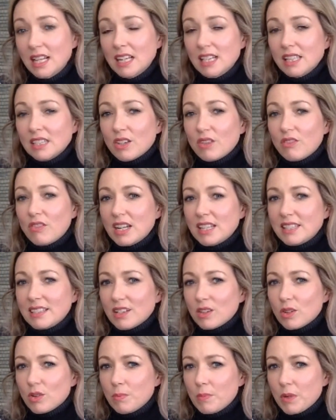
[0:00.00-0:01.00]
So I realised it
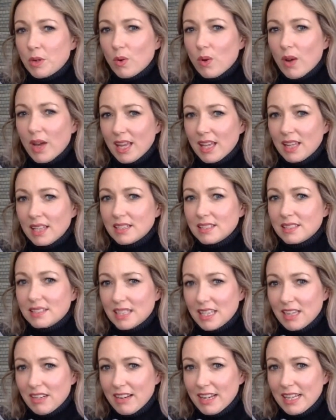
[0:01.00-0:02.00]
could be quite
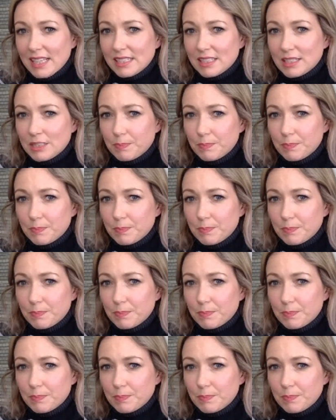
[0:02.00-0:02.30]
serious.